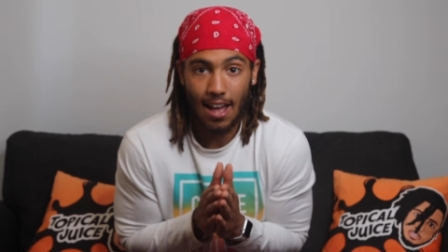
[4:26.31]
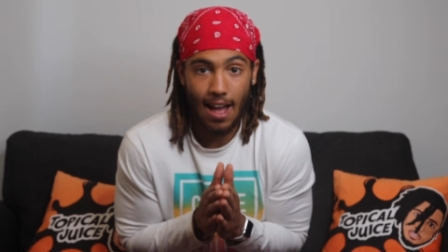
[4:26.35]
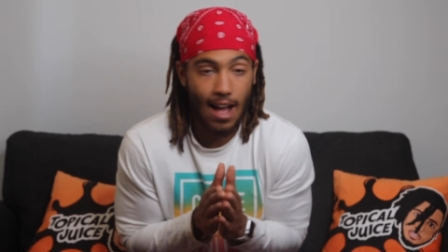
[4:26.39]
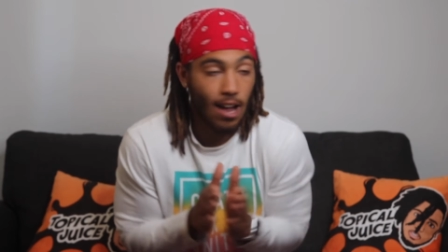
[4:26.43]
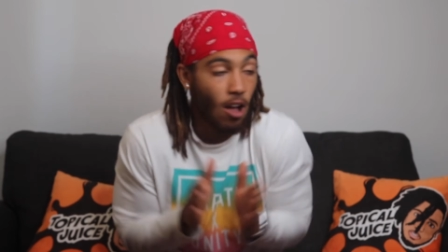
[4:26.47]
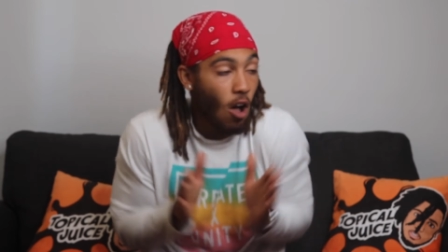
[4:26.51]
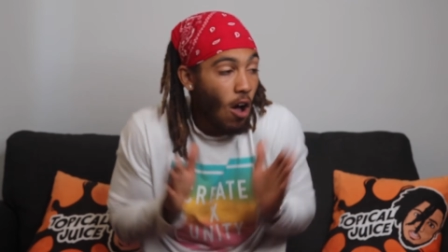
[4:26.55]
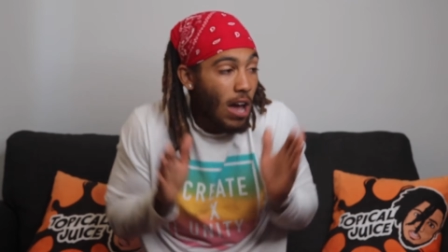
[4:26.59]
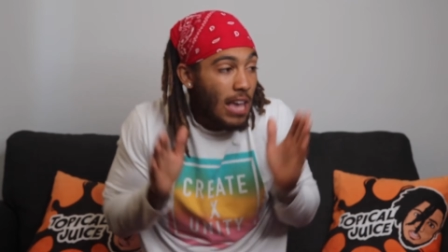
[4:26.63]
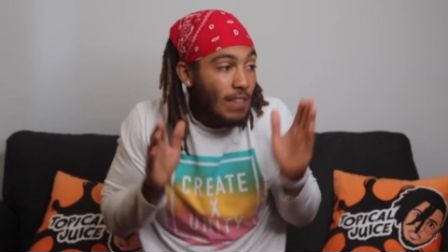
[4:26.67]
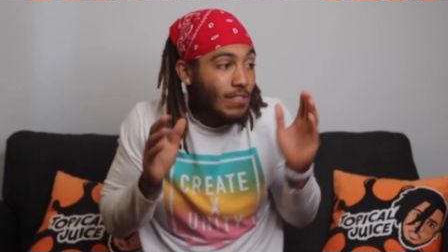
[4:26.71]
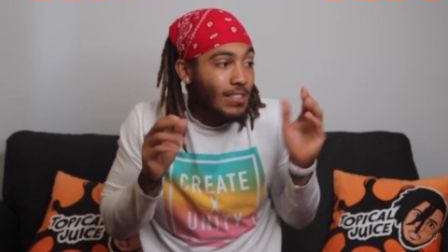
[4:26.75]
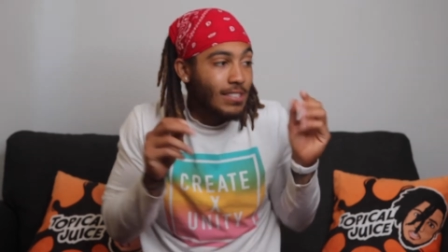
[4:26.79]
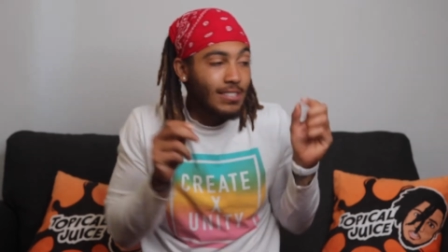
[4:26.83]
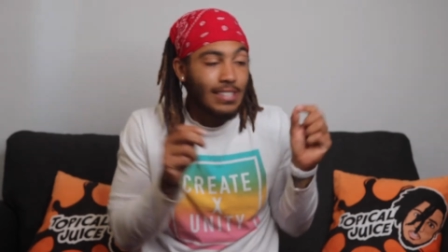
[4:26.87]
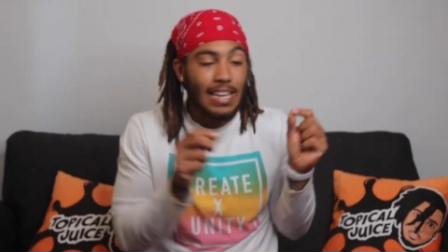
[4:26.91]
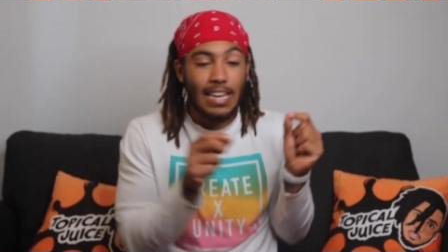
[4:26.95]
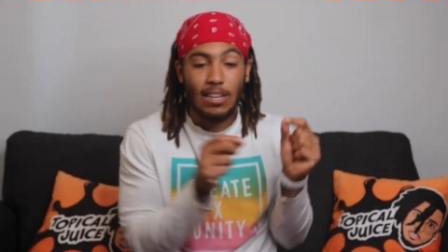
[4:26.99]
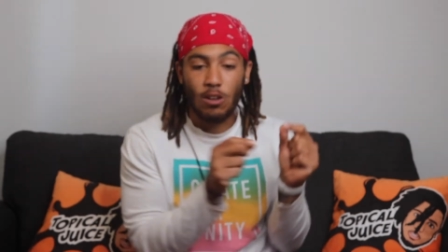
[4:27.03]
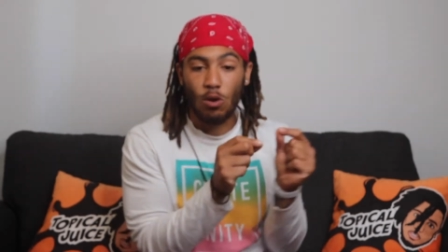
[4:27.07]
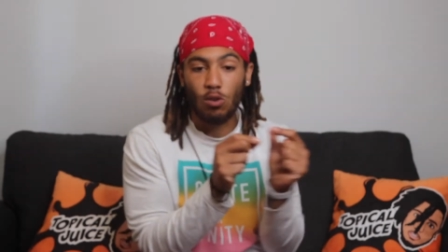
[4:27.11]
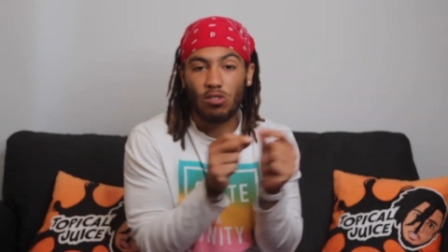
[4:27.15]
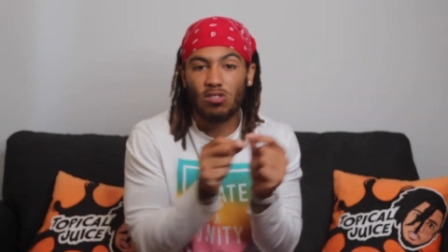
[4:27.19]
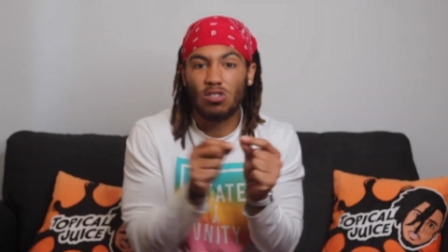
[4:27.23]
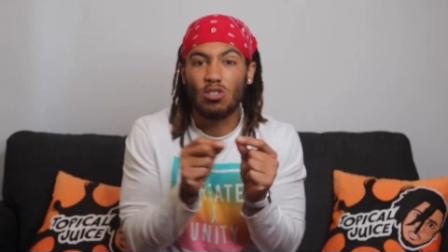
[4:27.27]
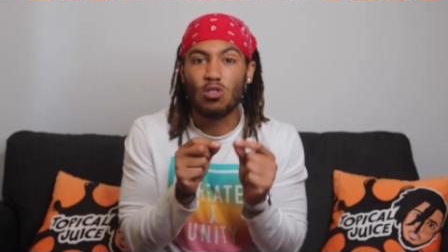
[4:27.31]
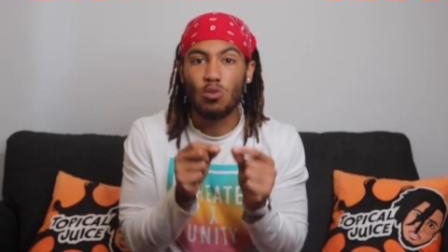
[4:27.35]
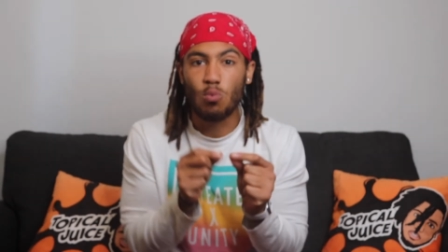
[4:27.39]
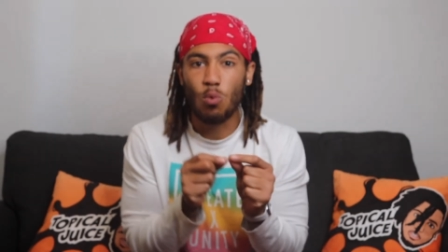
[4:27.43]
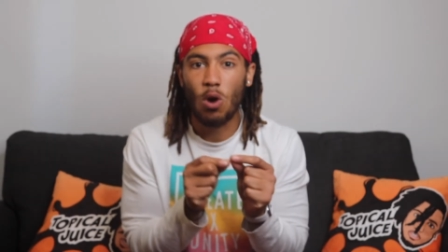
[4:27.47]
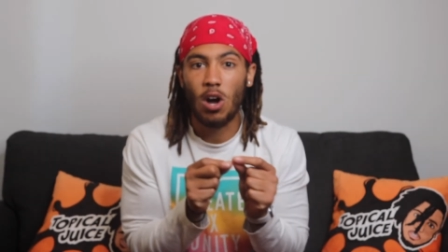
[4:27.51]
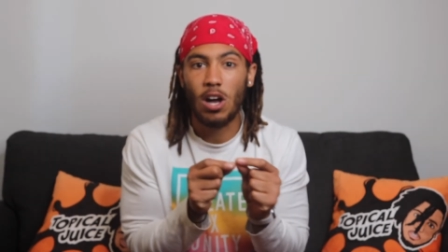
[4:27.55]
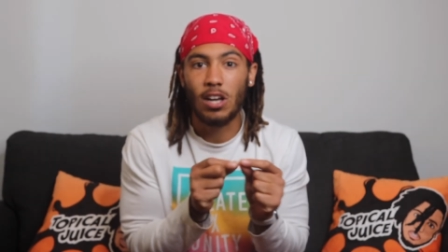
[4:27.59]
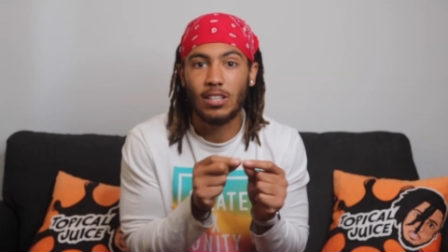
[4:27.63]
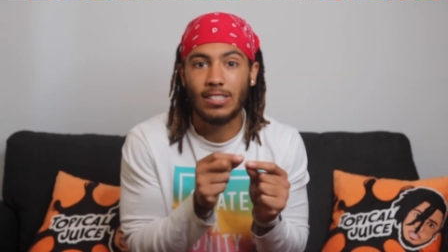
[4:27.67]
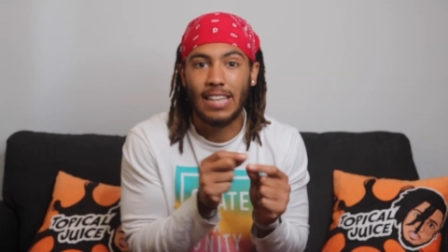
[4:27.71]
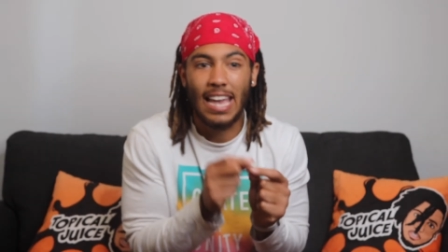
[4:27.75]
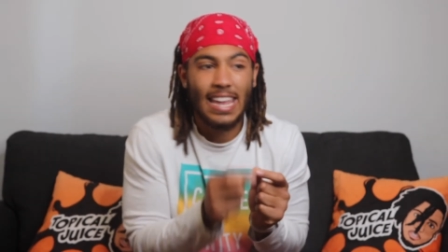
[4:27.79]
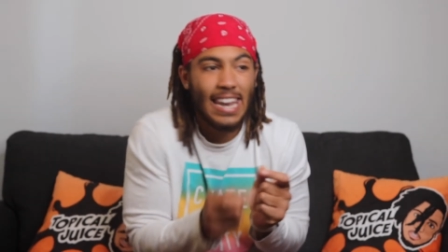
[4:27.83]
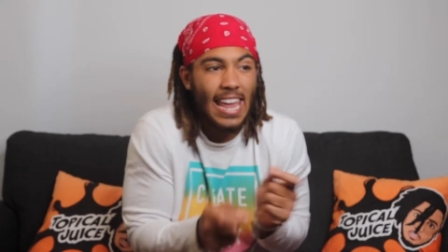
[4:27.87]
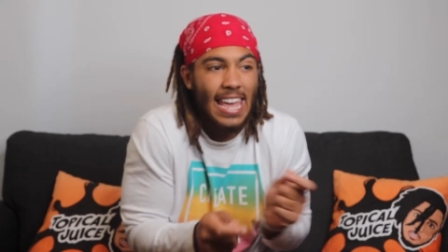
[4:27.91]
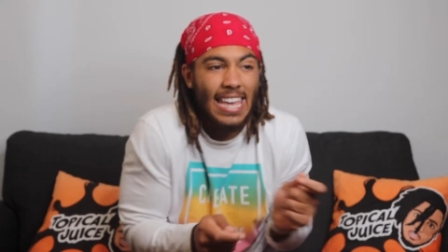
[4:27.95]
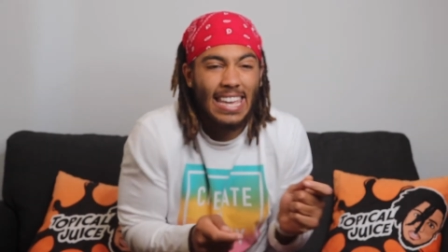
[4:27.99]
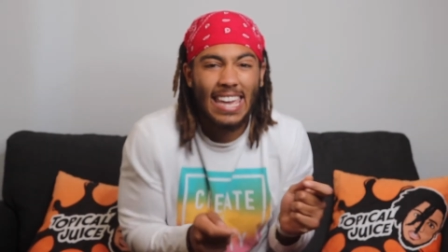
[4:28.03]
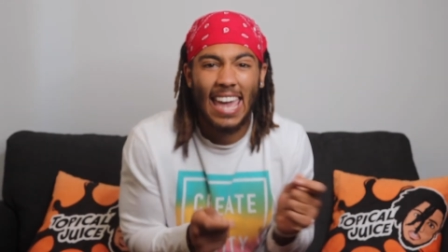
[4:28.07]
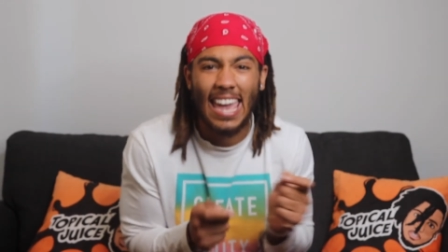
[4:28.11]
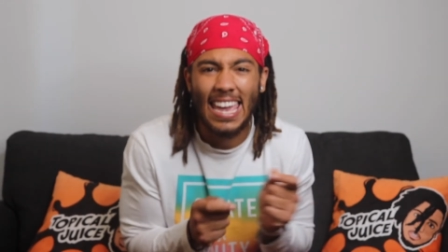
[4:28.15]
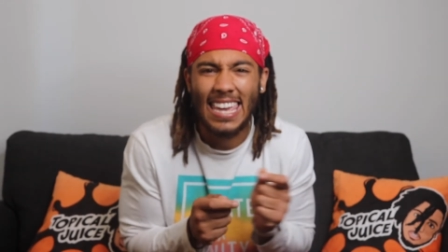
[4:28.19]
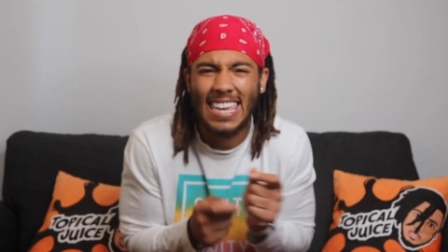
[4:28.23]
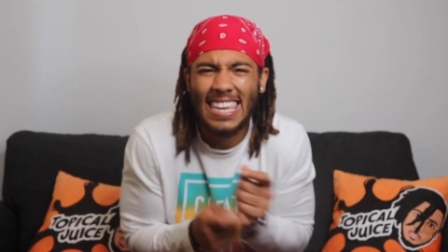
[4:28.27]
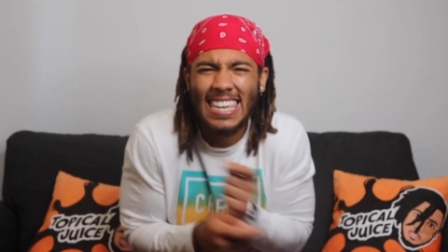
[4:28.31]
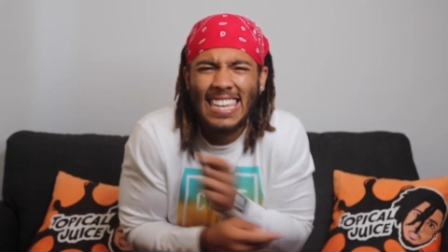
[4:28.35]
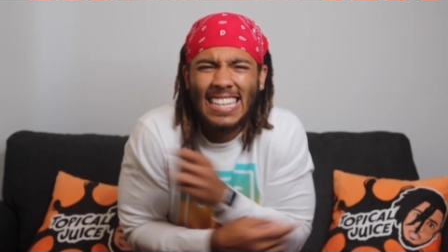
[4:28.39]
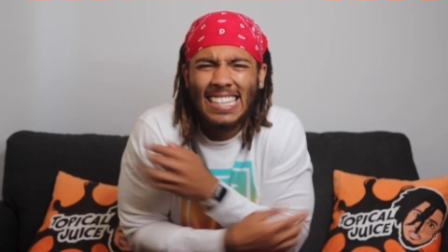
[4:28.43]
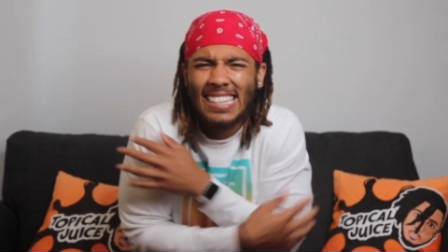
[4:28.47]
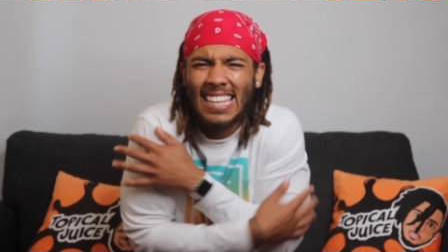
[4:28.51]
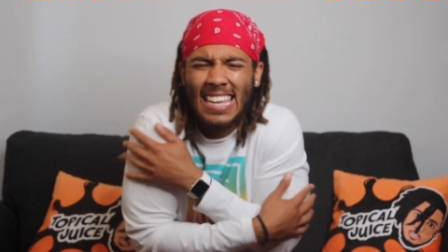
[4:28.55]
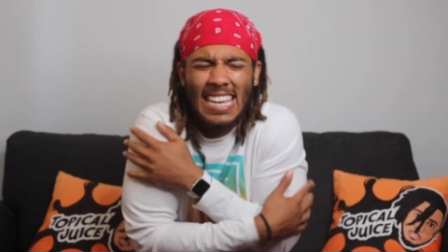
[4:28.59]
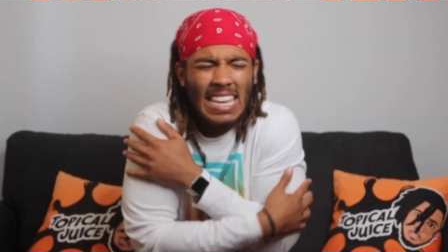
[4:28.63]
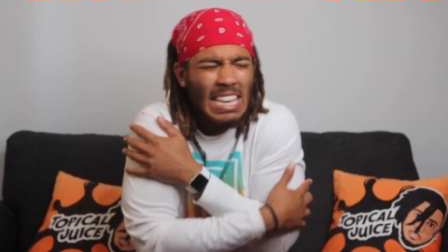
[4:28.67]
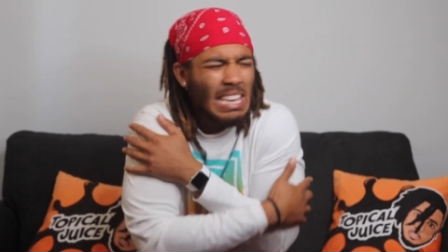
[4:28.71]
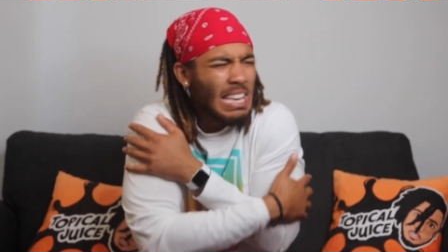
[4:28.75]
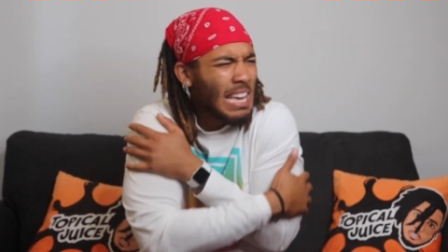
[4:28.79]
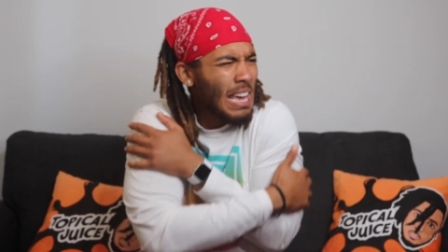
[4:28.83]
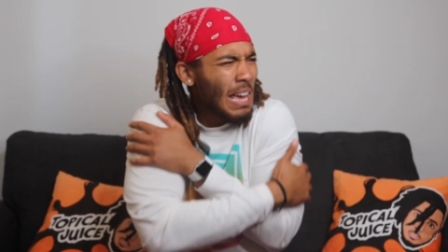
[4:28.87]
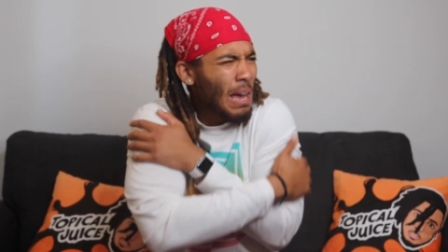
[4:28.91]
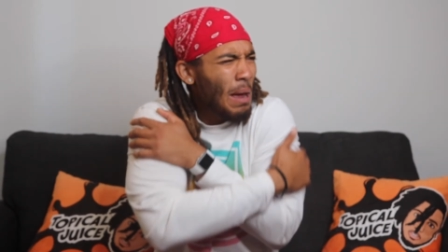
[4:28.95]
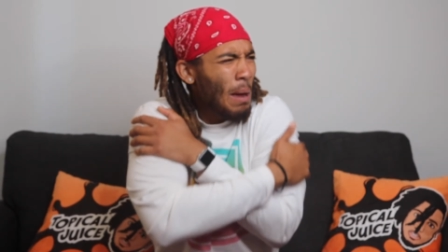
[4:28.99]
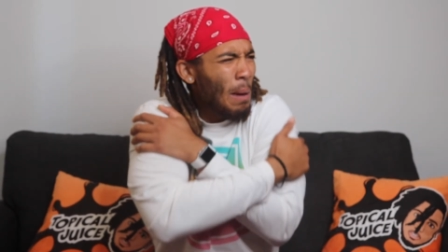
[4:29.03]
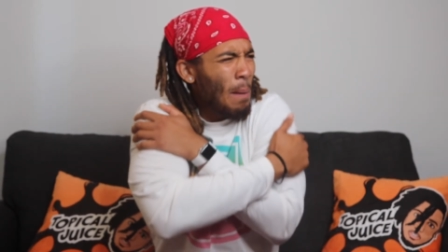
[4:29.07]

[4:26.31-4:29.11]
I can't even say those two words. N A K E D.